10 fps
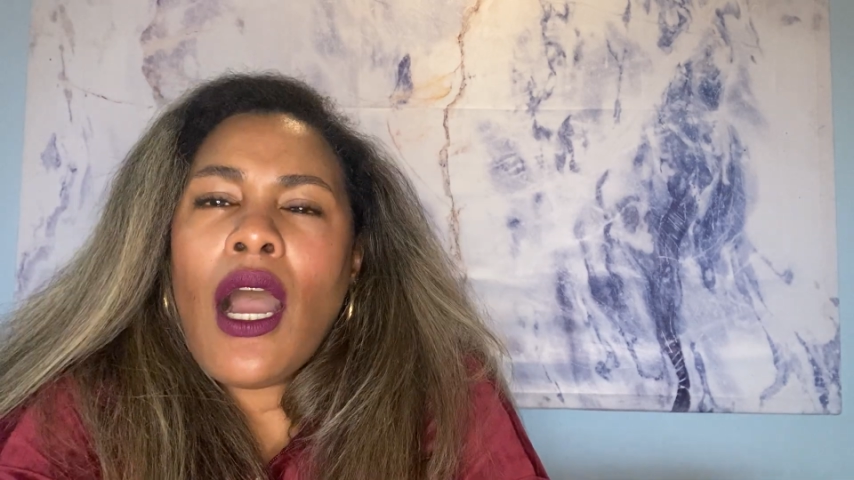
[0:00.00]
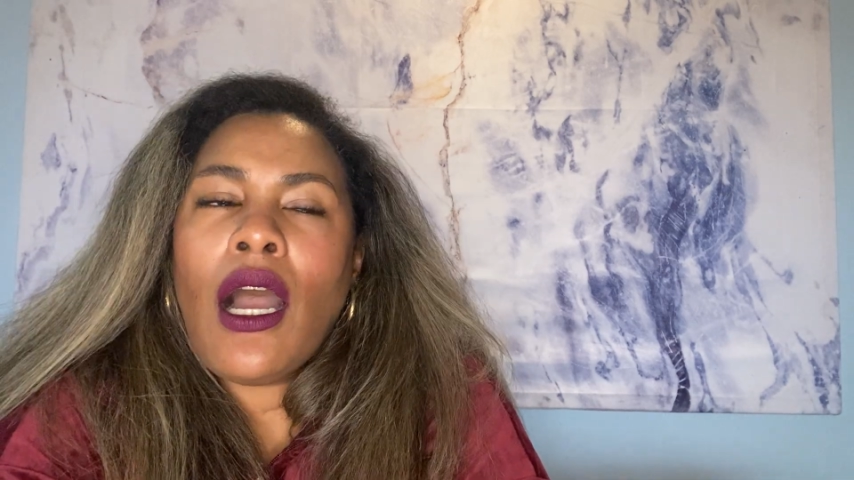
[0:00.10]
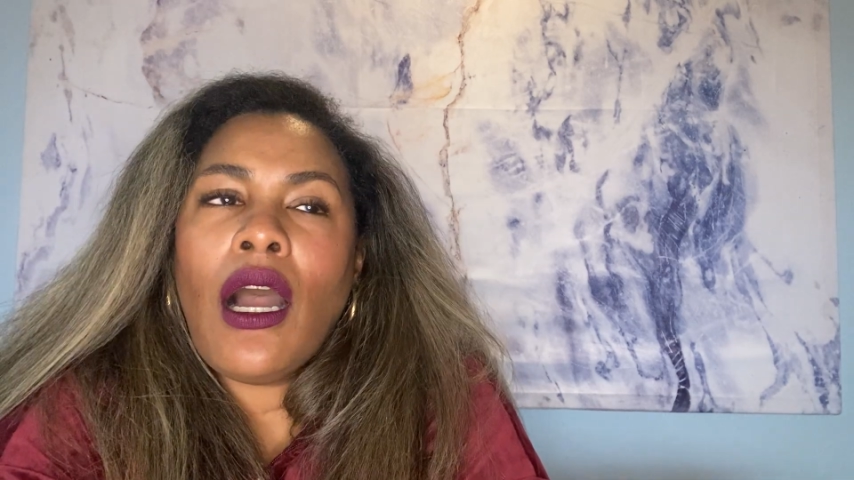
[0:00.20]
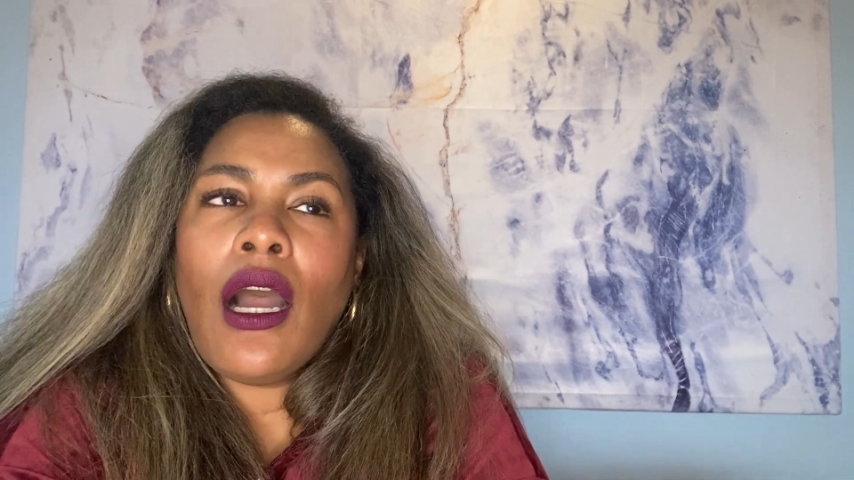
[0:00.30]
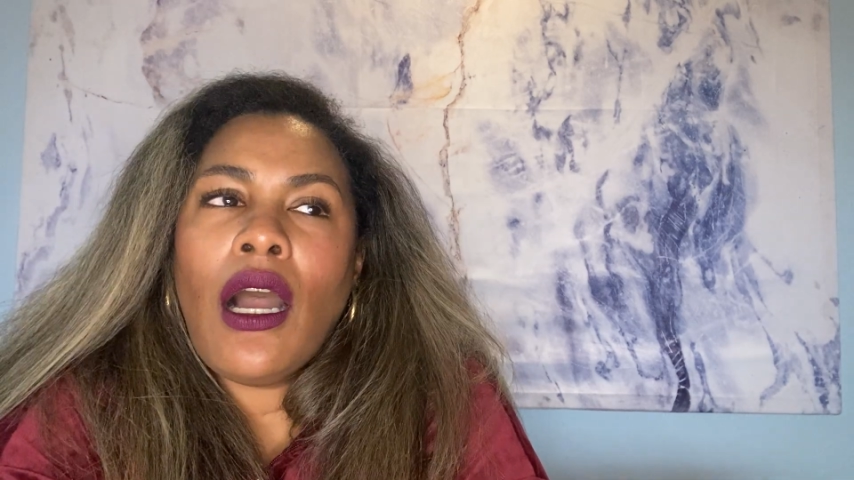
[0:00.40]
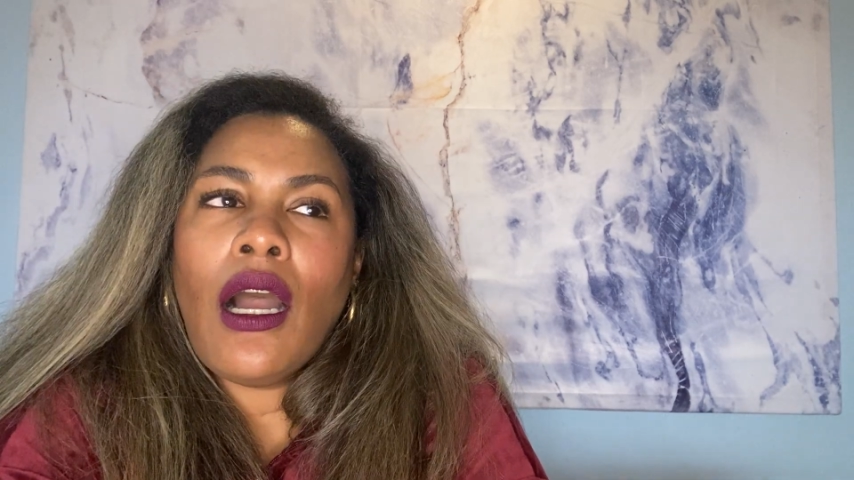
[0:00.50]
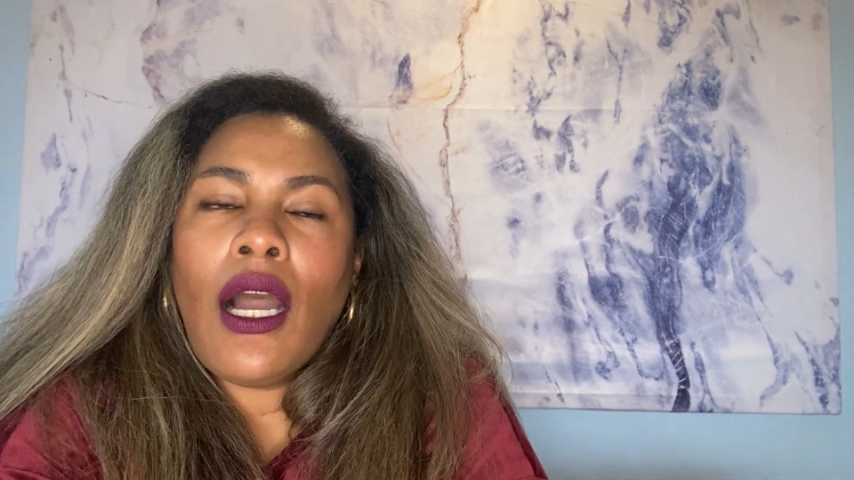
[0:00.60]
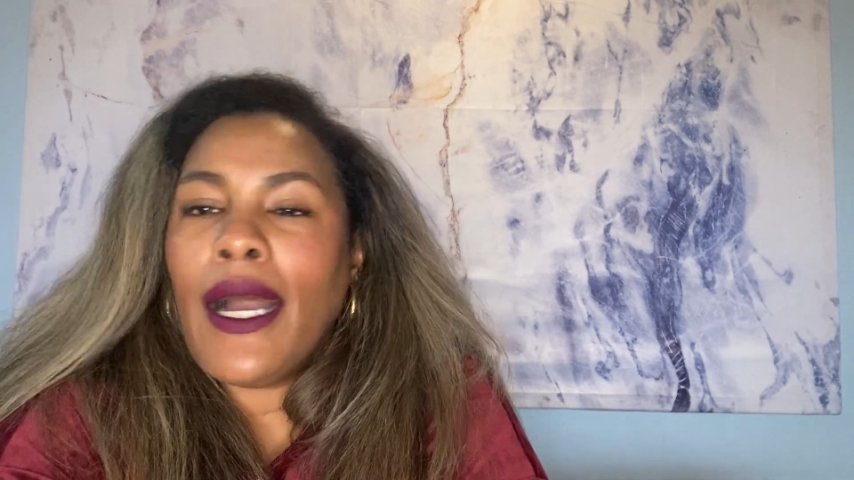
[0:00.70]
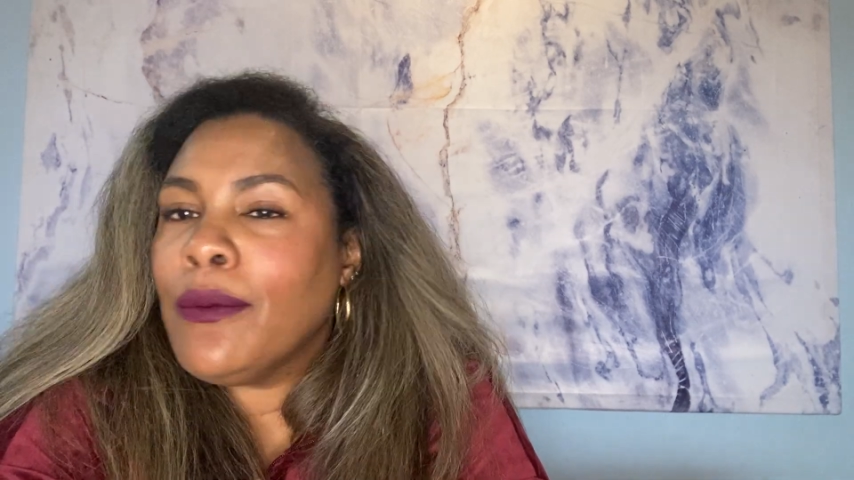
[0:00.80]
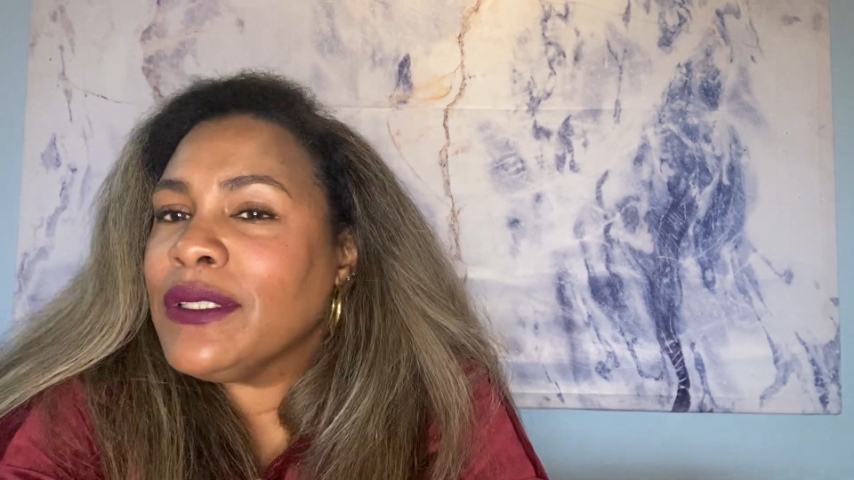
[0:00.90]

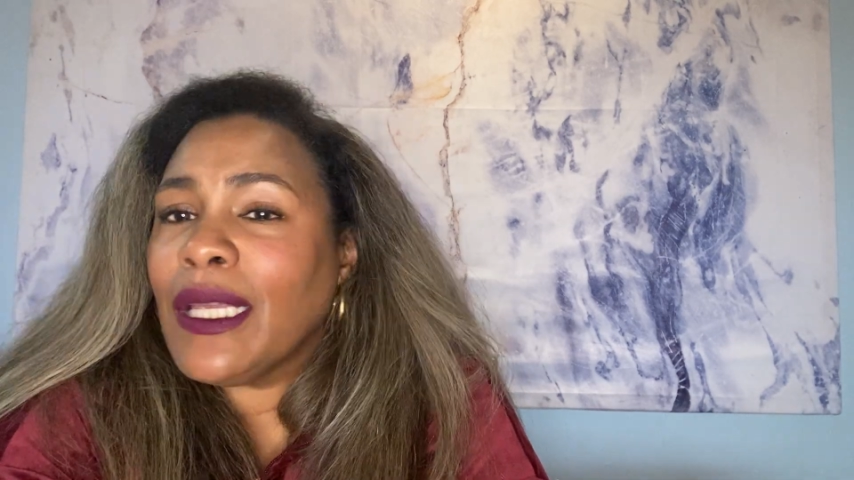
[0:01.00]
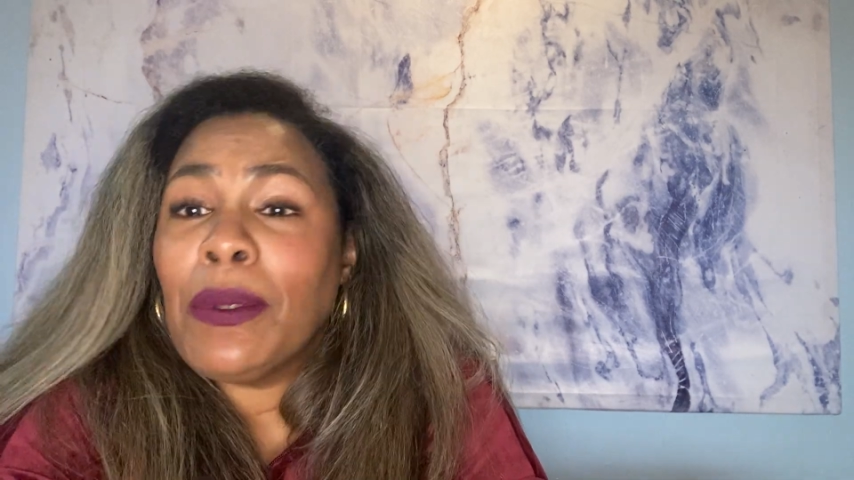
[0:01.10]
I was like,